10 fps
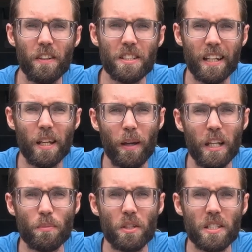feels like it
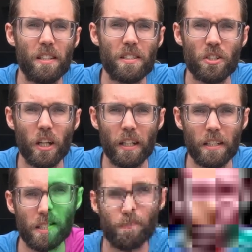makes more sense in
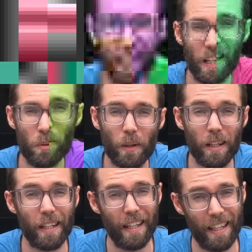Chinese. High-end
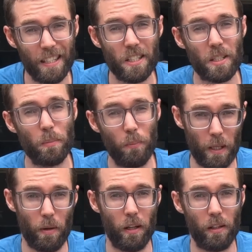bung is
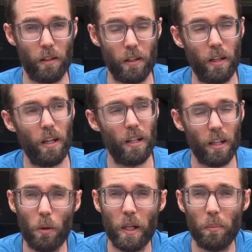PIBA.
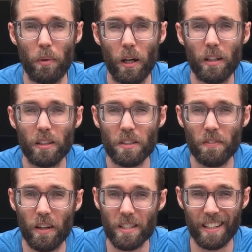Low-end bung, as
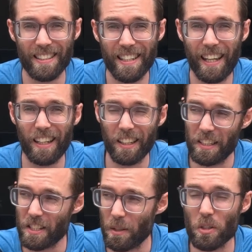far as I can tell,
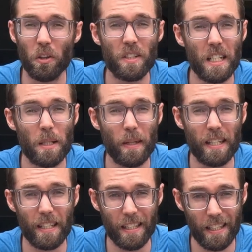is some sort of
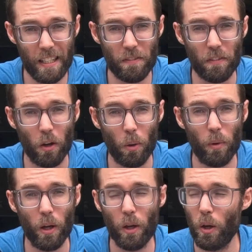TPEE foam,
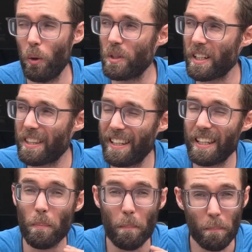which I
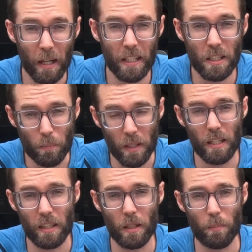think might
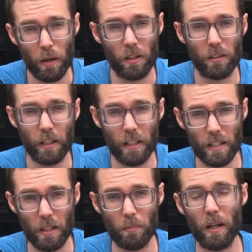be the bung that
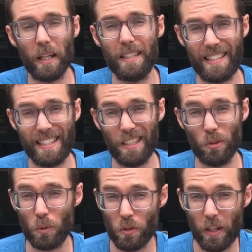is in my
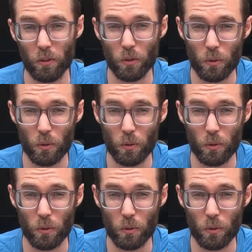Dilu trail